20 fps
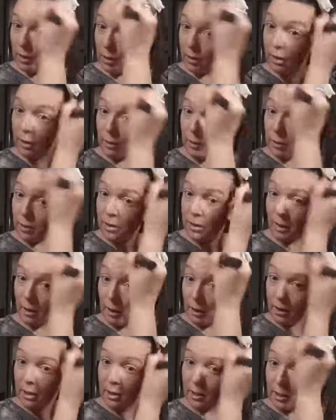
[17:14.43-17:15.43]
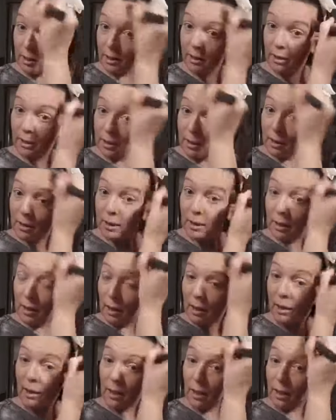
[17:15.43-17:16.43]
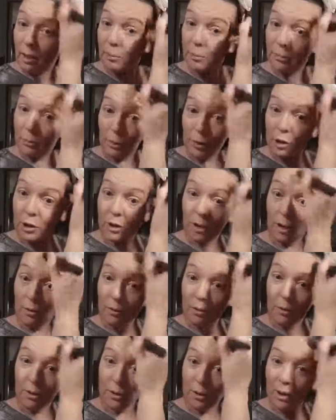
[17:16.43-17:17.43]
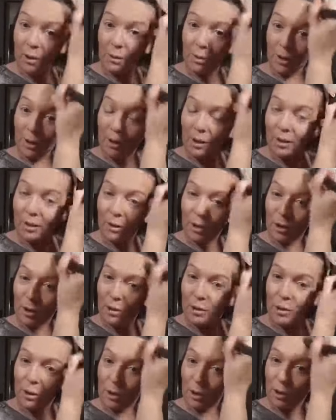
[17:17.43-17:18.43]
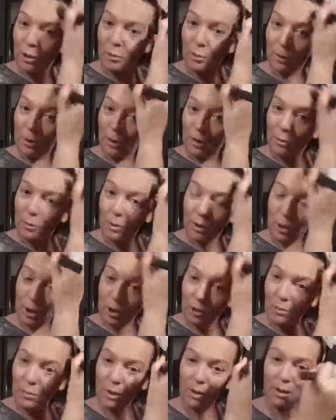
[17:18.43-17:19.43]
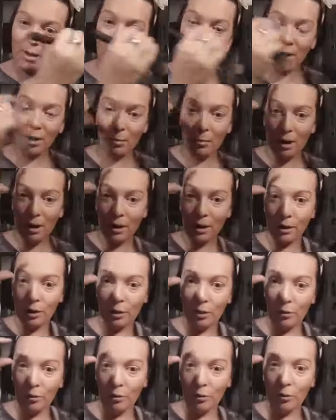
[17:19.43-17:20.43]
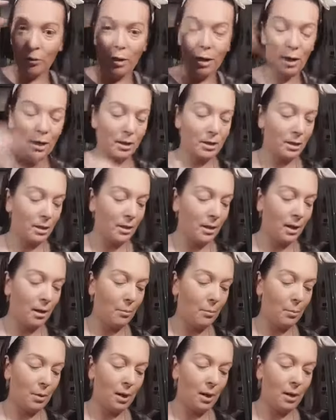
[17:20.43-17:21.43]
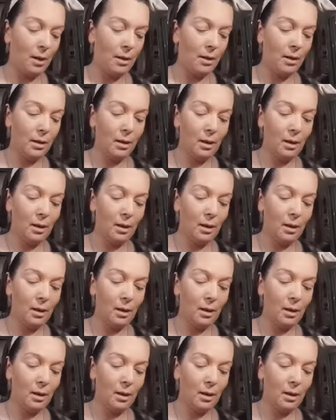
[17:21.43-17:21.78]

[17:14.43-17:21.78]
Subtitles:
either side, which I've also learnt on YouTube, which is meant to make your forehead that bit